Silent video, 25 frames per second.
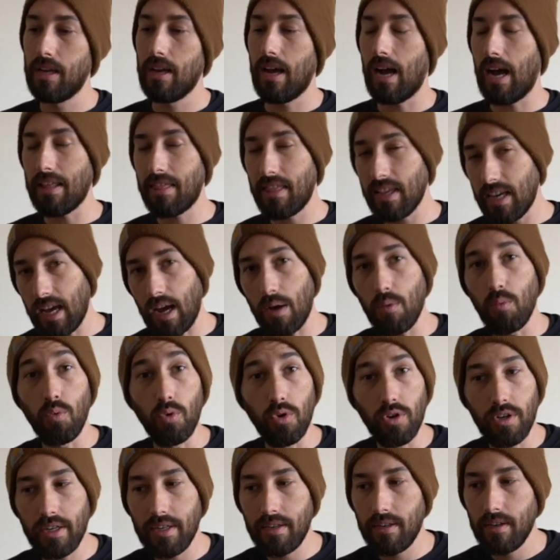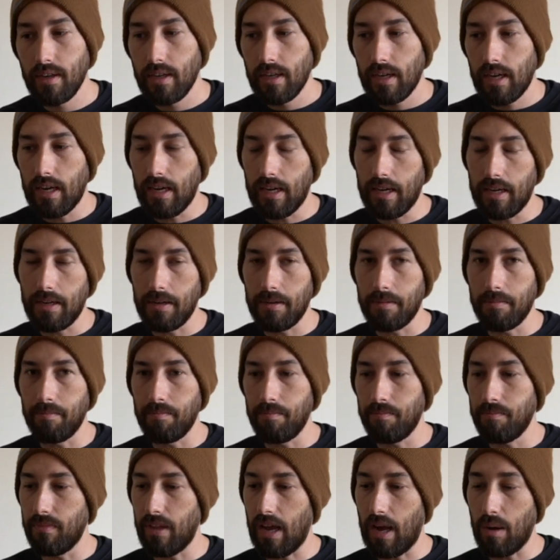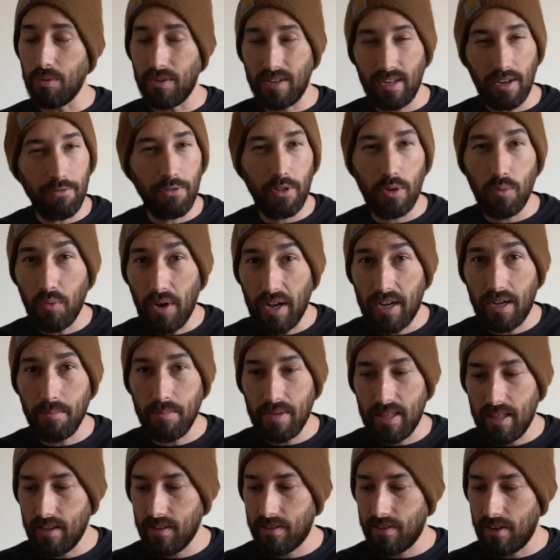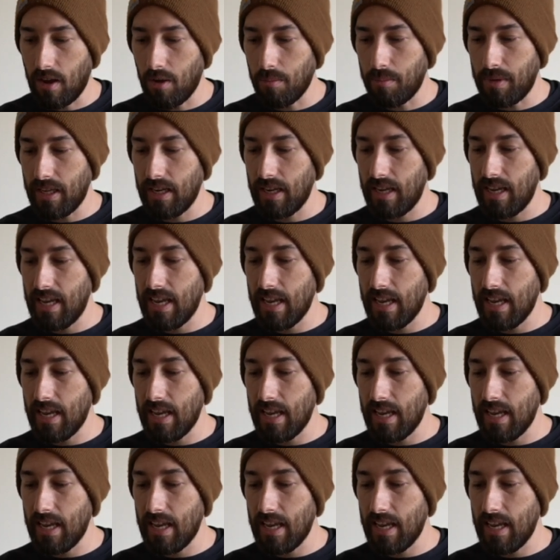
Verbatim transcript: I think I would. Um, I would definitely recommend this helmet.